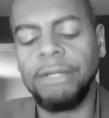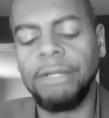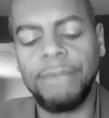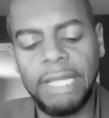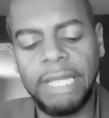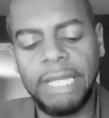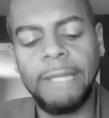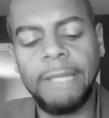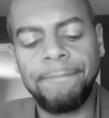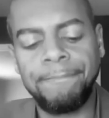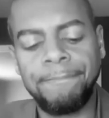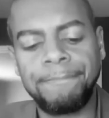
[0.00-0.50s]
We get a
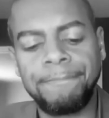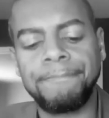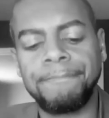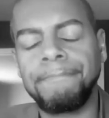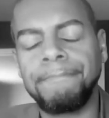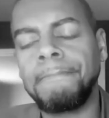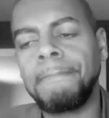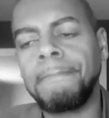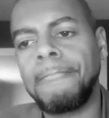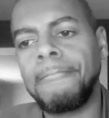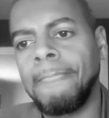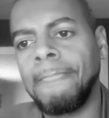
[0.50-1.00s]
lot of
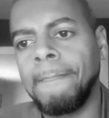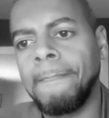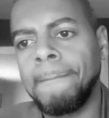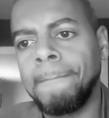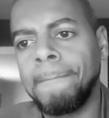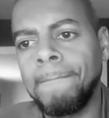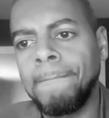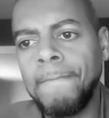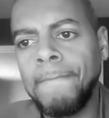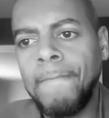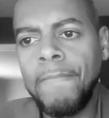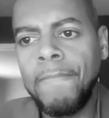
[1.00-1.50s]
passion,
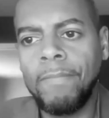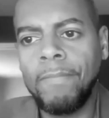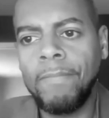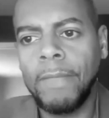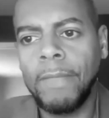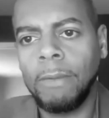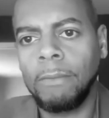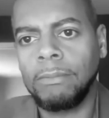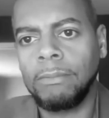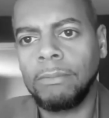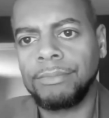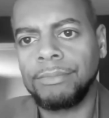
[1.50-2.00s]
but we
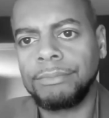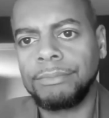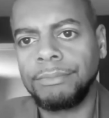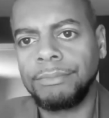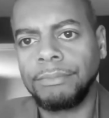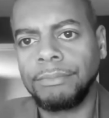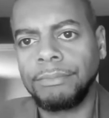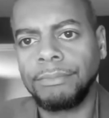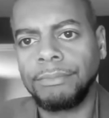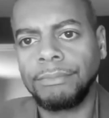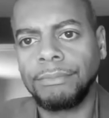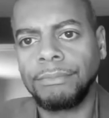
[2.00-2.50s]
don't have a lot
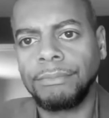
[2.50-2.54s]
of